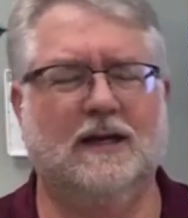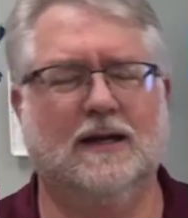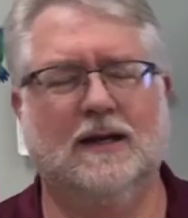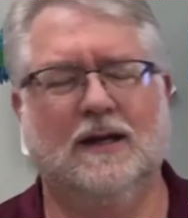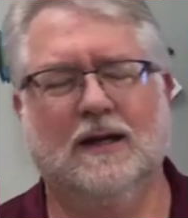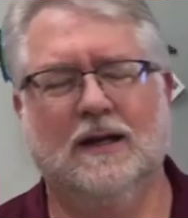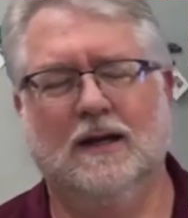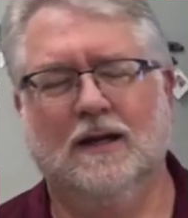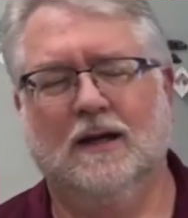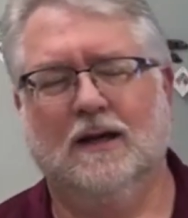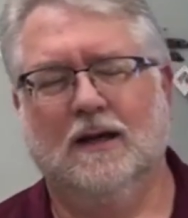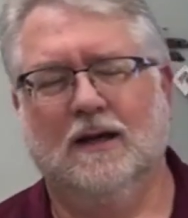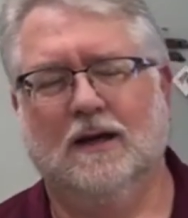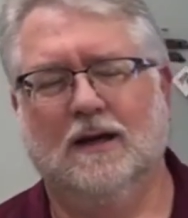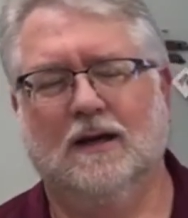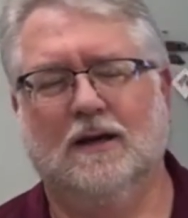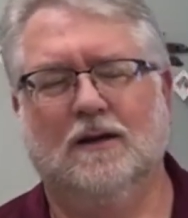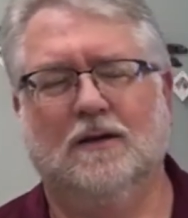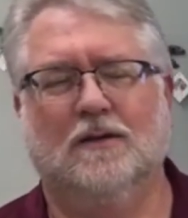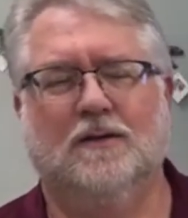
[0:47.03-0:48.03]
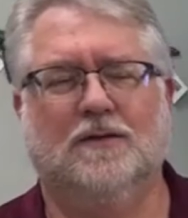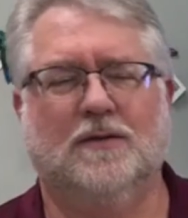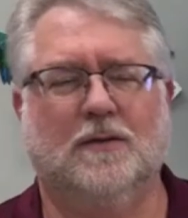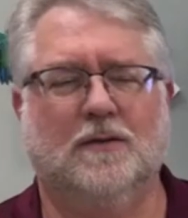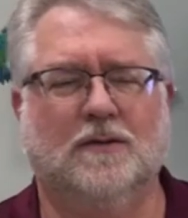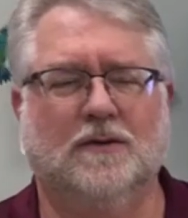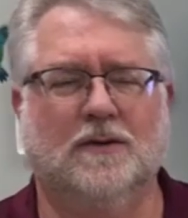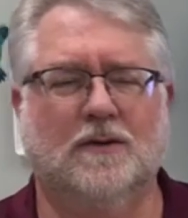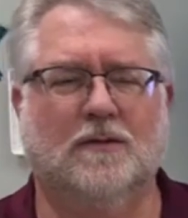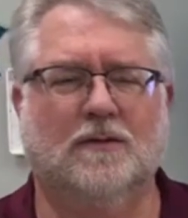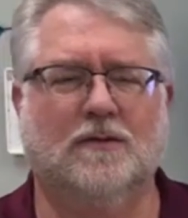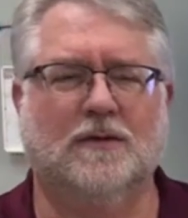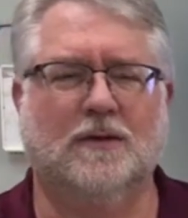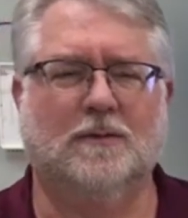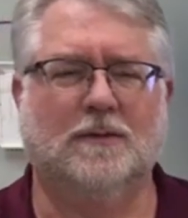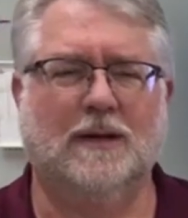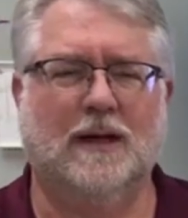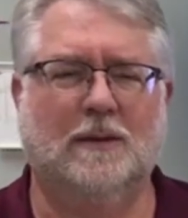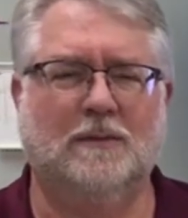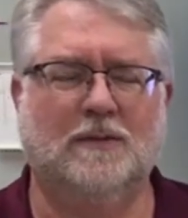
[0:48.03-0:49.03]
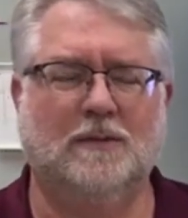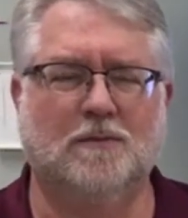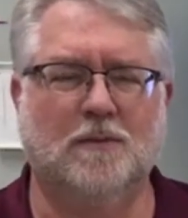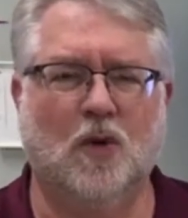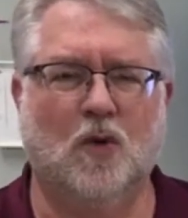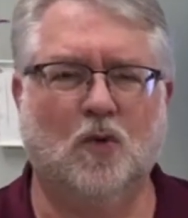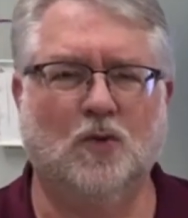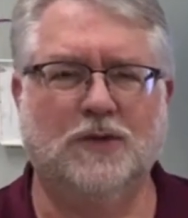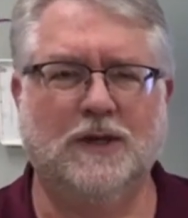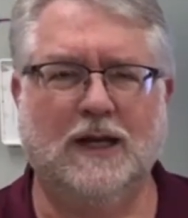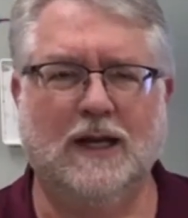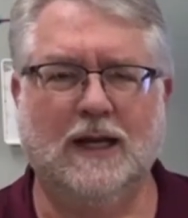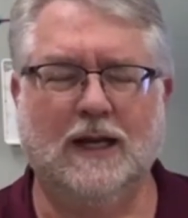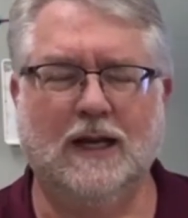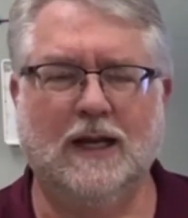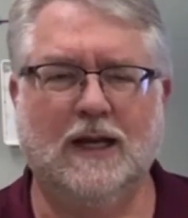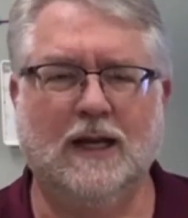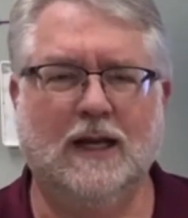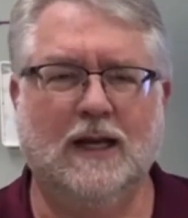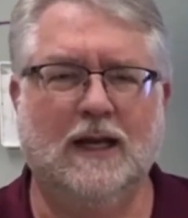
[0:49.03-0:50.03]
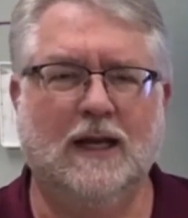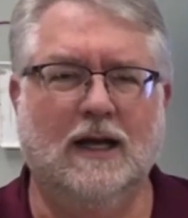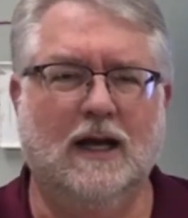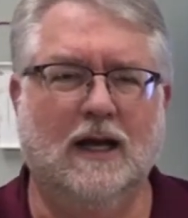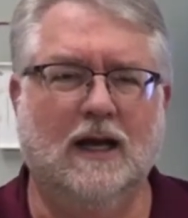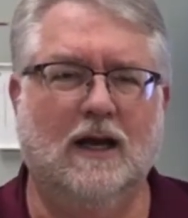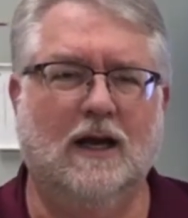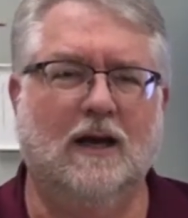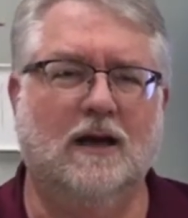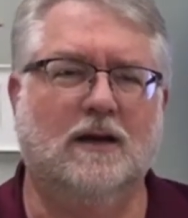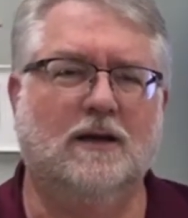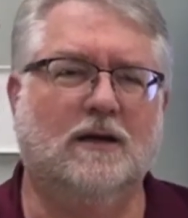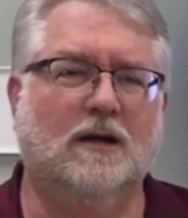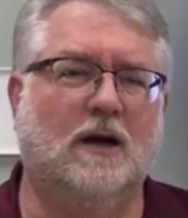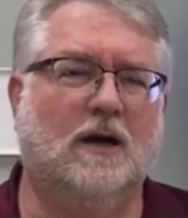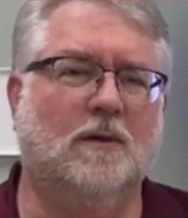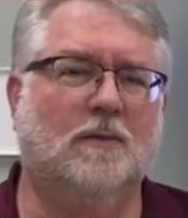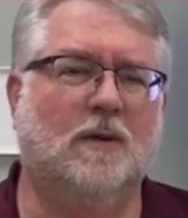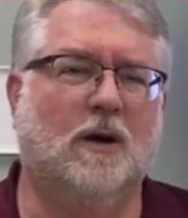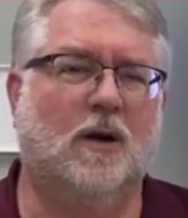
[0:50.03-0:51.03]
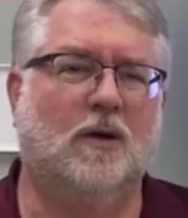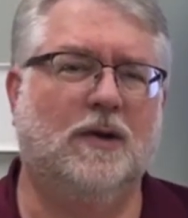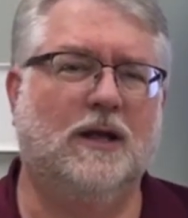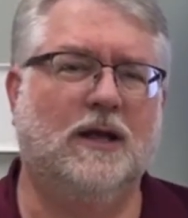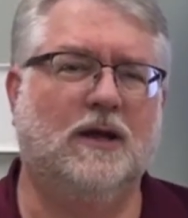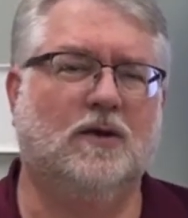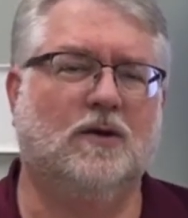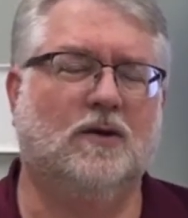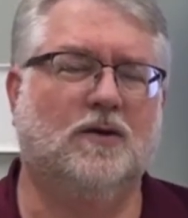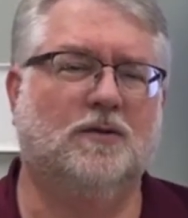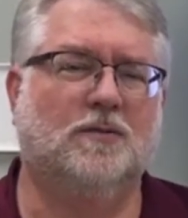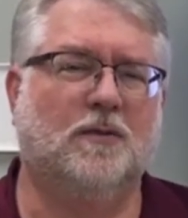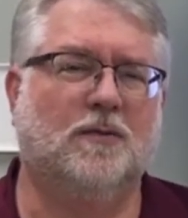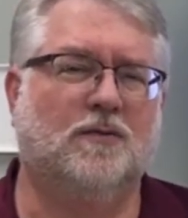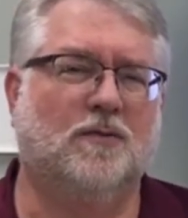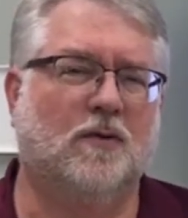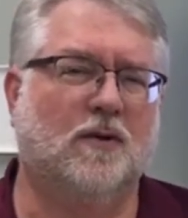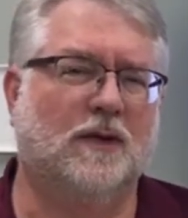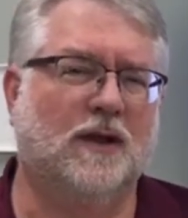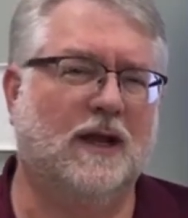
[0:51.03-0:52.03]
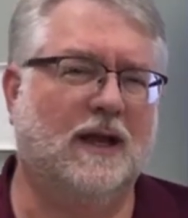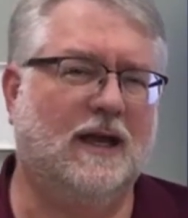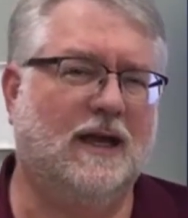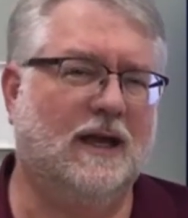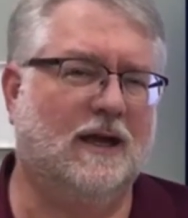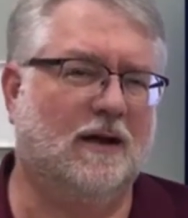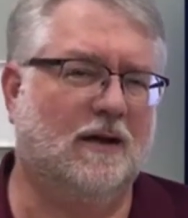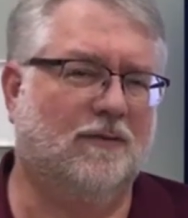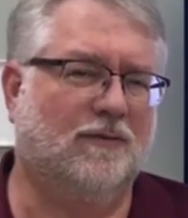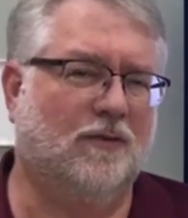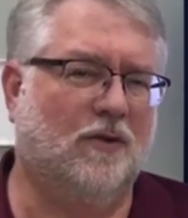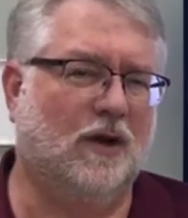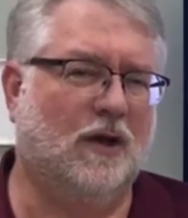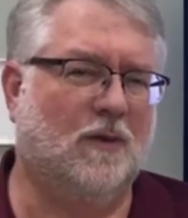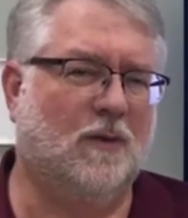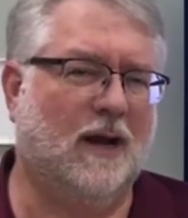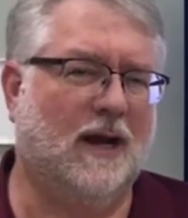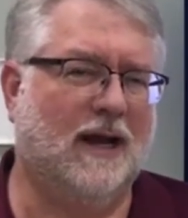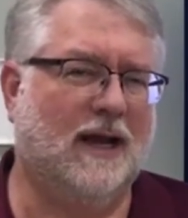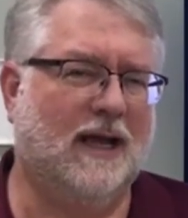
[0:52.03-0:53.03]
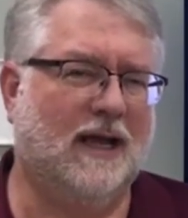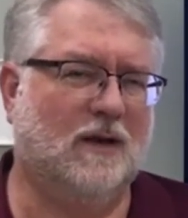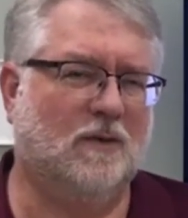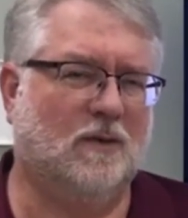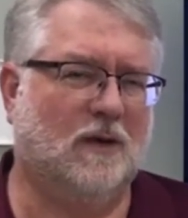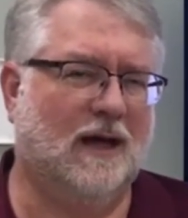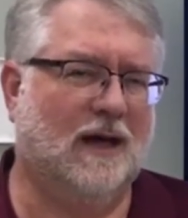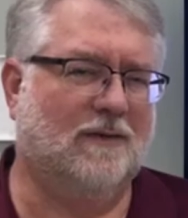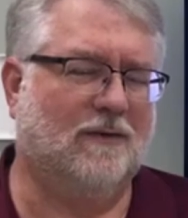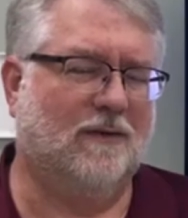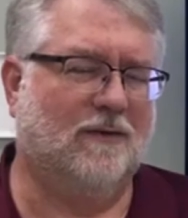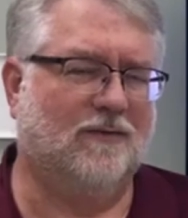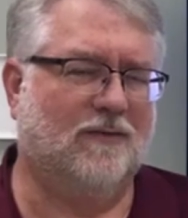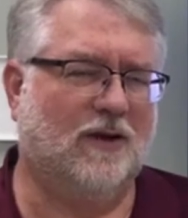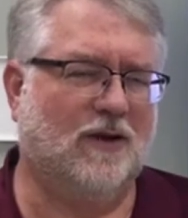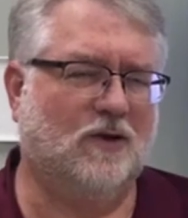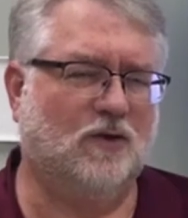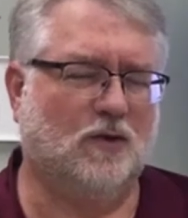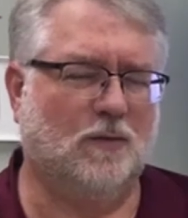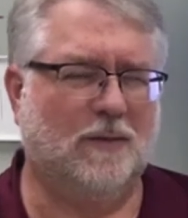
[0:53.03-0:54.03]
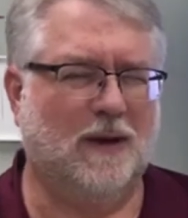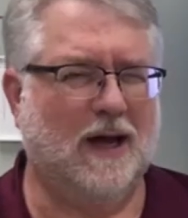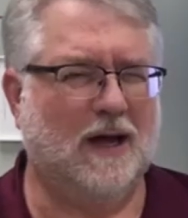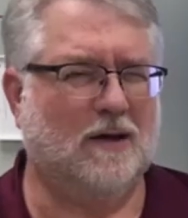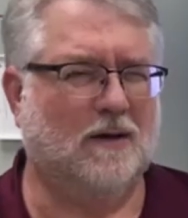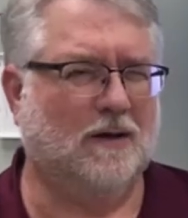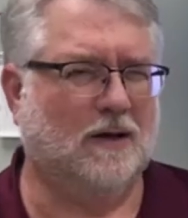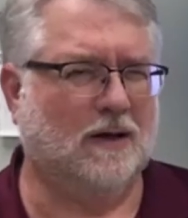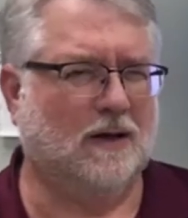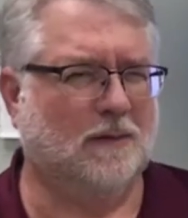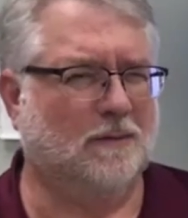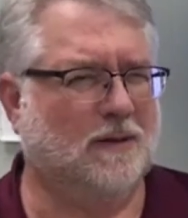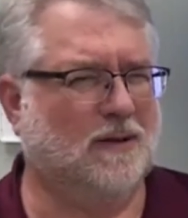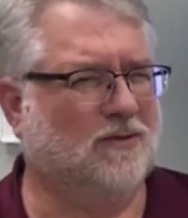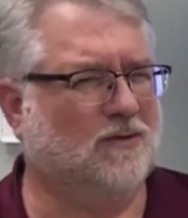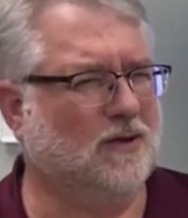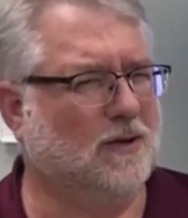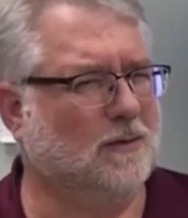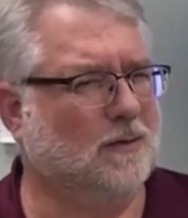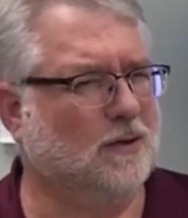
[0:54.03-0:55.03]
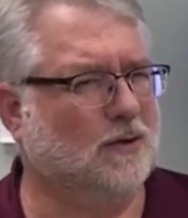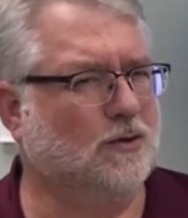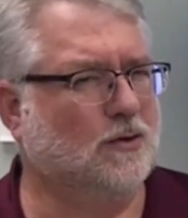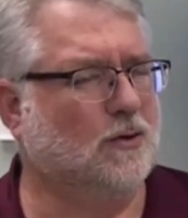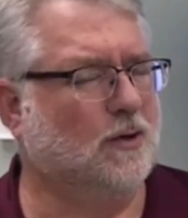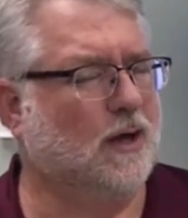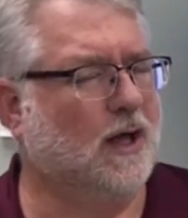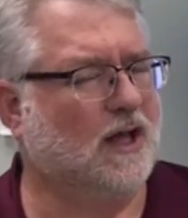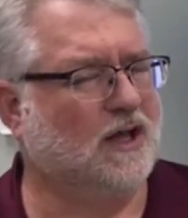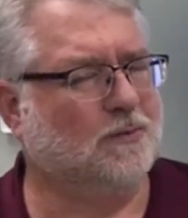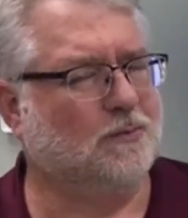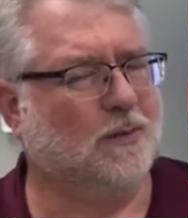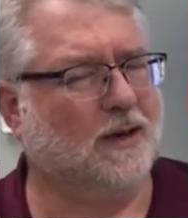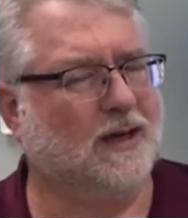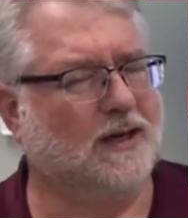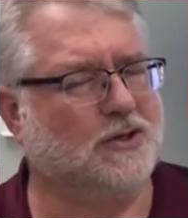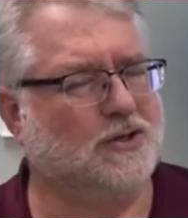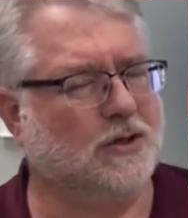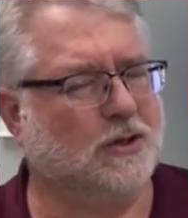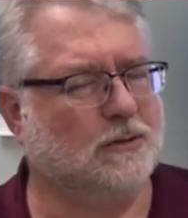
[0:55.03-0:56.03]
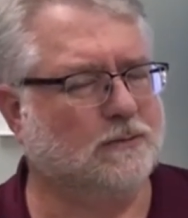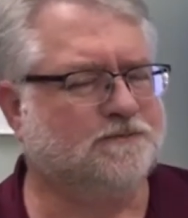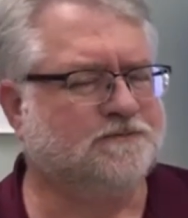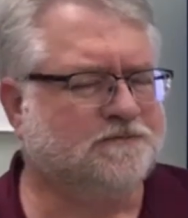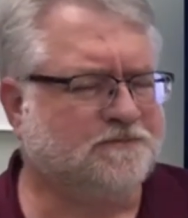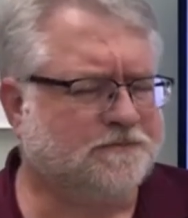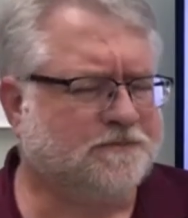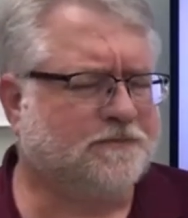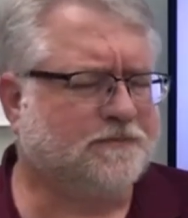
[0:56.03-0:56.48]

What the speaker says: And so sometimes molting young bald eagles before they get a fully white head will have a facial pattern that can be similar to an osprey. So.